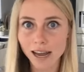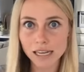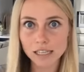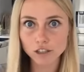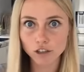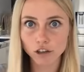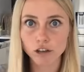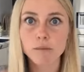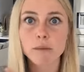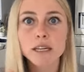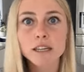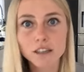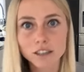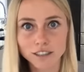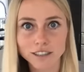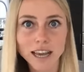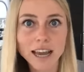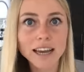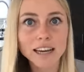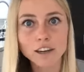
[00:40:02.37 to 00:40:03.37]
ice cream in your
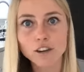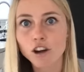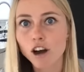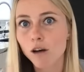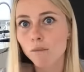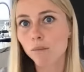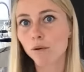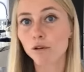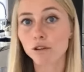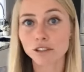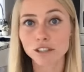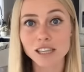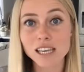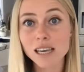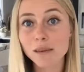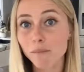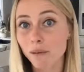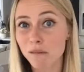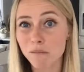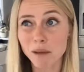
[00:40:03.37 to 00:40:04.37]
sight, you got poor
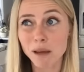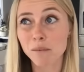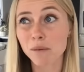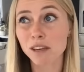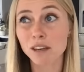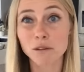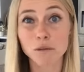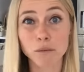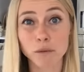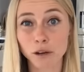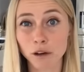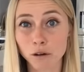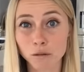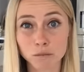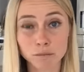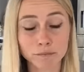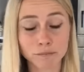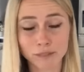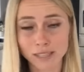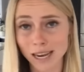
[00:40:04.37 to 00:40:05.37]
sleep, and maybe you, your
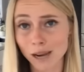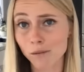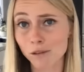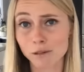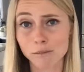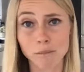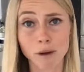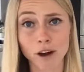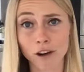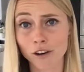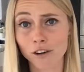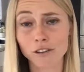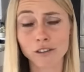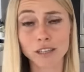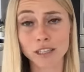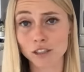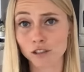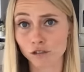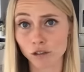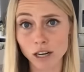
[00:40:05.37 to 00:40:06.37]
day was
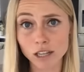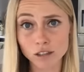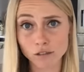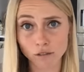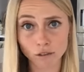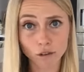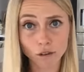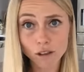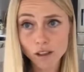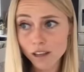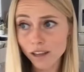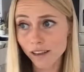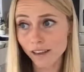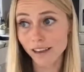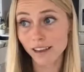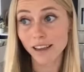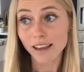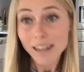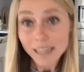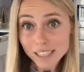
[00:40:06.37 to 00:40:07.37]
moderately stressful,
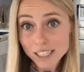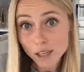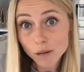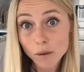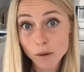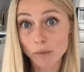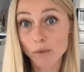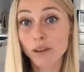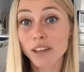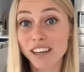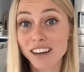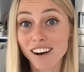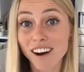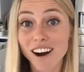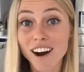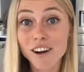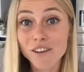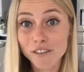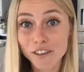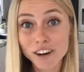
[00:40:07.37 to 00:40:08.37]
it's going to be really
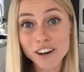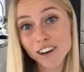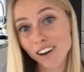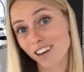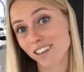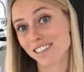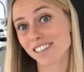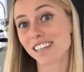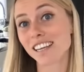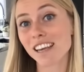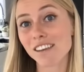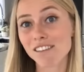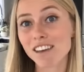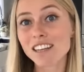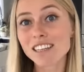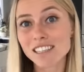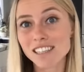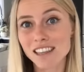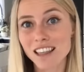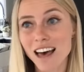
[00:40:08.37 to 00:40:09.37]
hard for you not to give
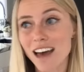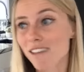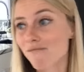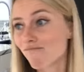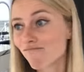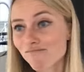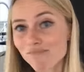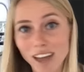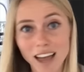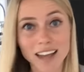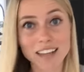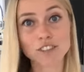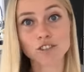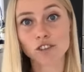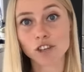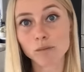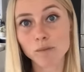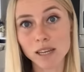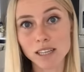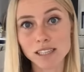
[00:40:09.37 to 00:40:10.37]
in to that ice
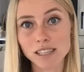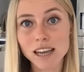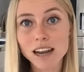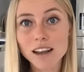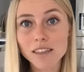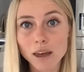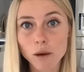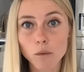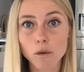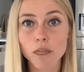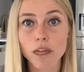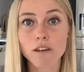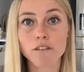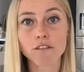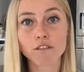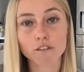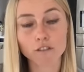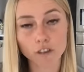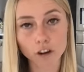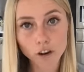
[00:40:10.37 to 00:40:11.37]
cream that's there that will then
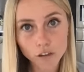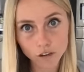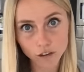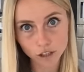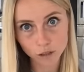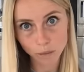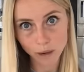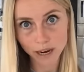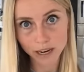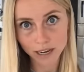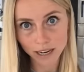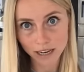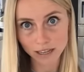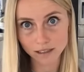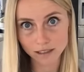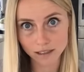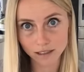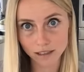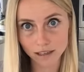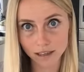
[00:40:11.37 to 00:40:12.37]
further spike
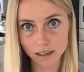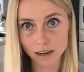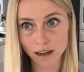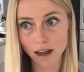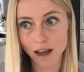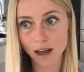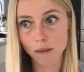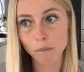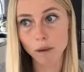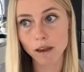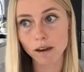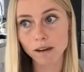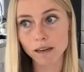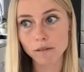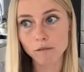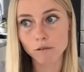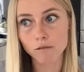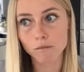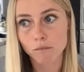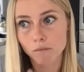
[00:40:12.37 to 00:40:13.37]
insulin um, and
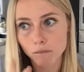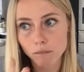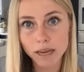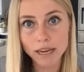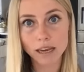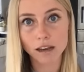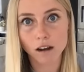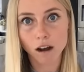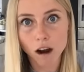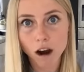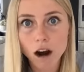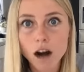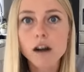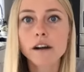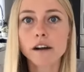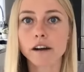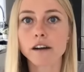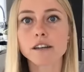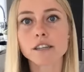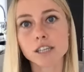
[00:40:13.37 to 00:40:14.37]
even make it
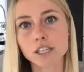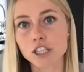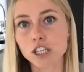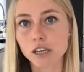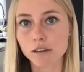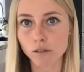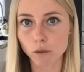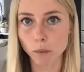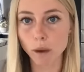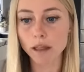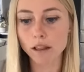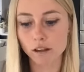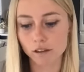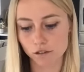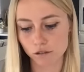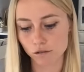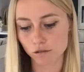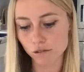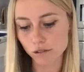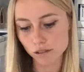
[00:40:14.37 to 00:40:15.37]
harder to achieve the weight
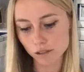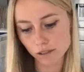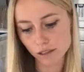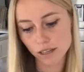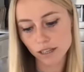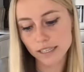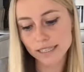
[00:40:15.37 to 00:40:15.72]
loss goals.